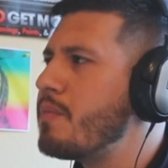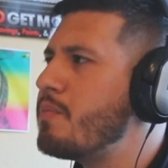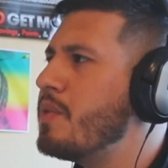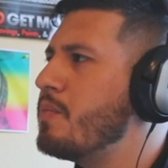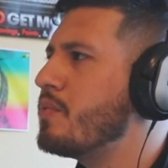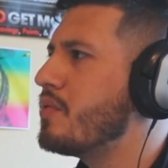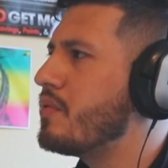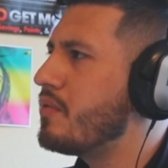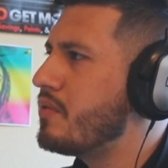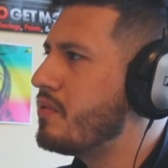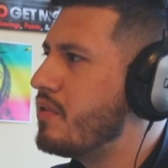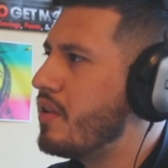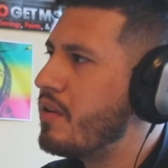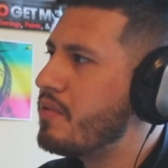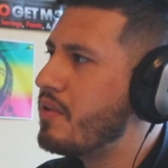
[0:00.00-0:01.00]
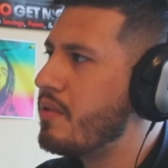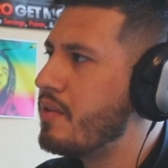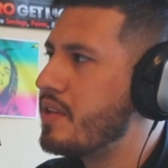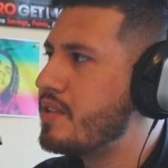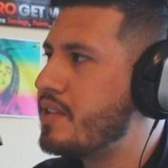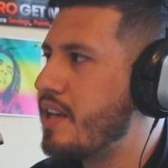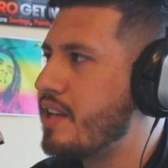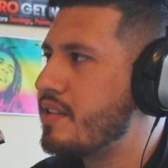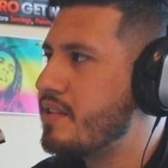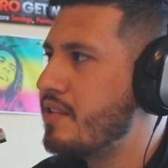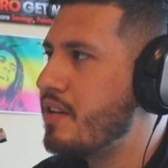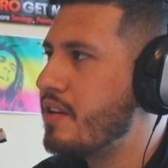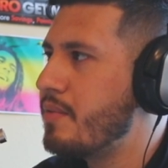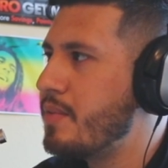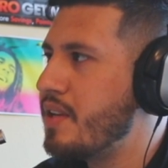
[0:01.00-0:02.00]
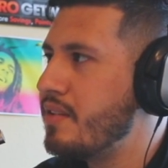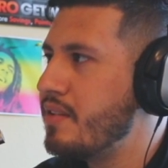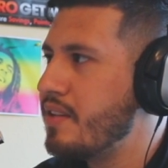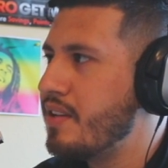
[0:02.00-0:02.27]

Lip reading: of people don't know what it takes. You know what I mean?